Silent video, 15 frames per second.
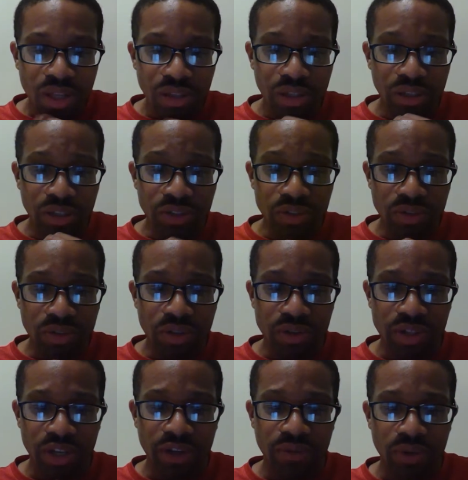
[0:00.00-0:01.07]
The list of
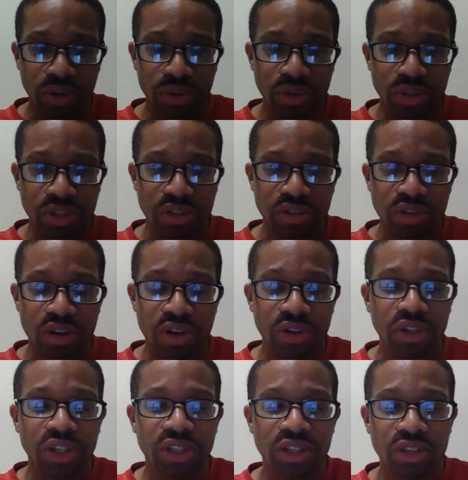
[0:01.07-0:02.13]
those I have hurt is
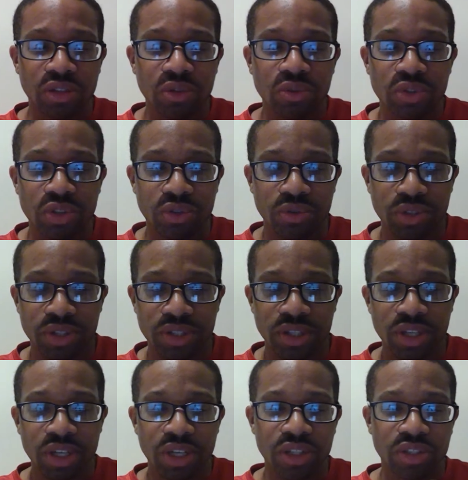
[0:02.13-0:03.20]
long and includes Chris,
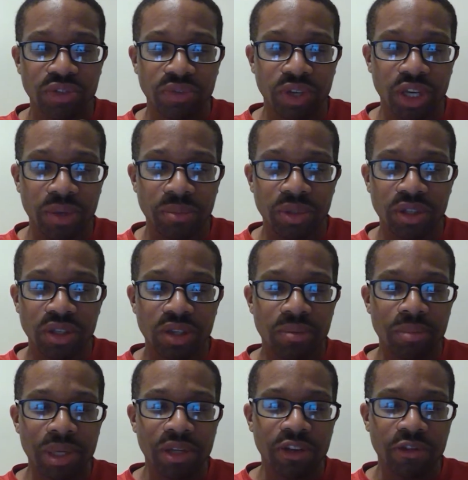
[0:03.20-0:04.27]
his family,
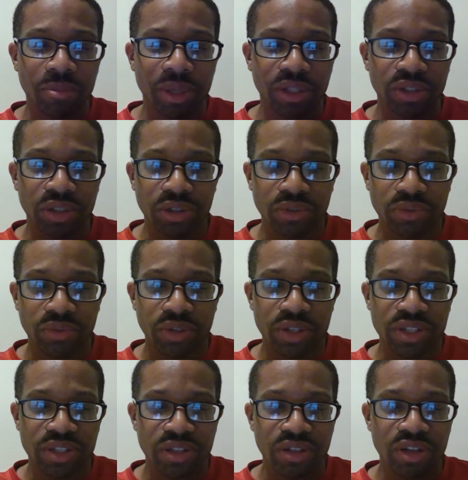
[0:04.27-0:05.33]
many of my dear
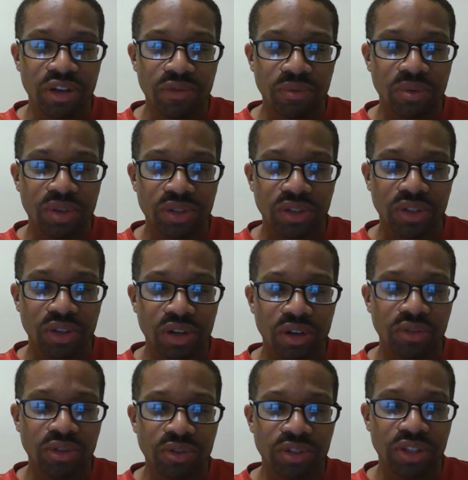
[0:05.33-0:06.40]
friends and loved ones, and
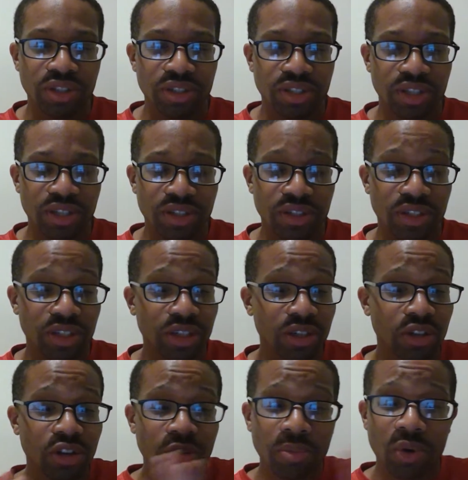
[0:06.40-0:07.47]
all those in attendance, and the
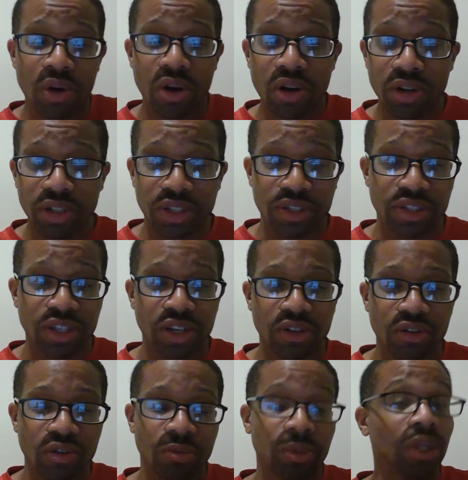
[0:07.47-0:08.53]
global audience at
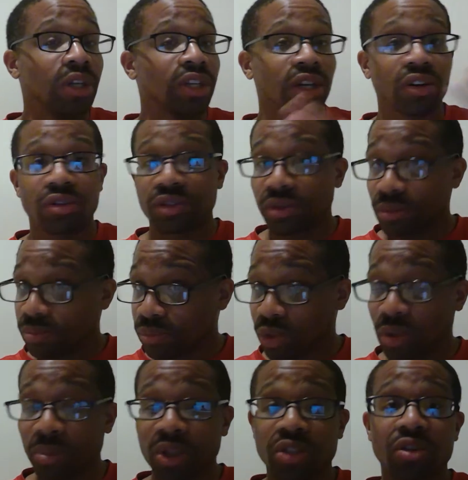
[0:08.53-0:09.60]
home that
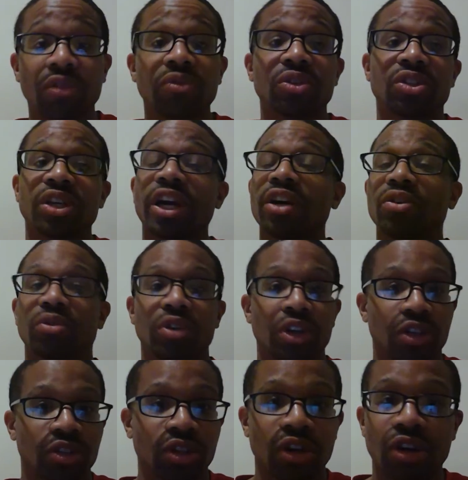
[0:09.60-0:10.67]
pretty much overshadowed
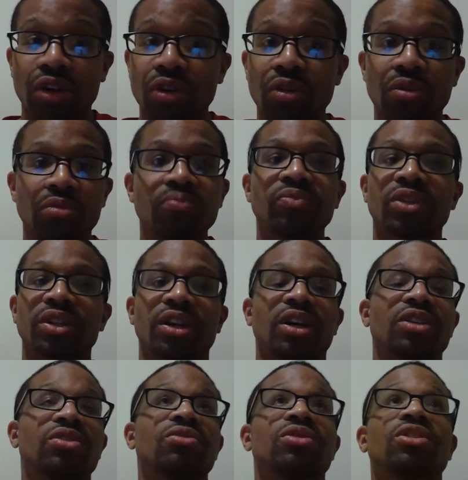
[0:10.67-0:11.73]
the whole
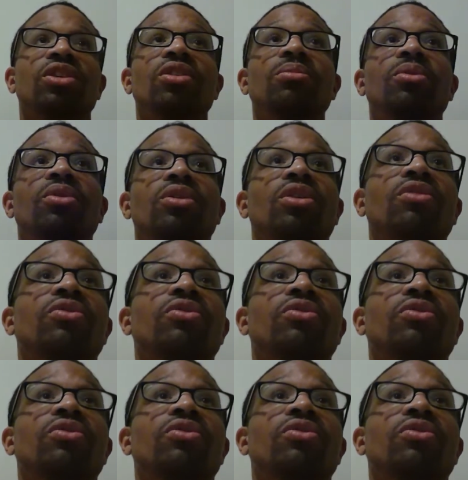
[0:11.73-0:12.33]
Oscar ceremony,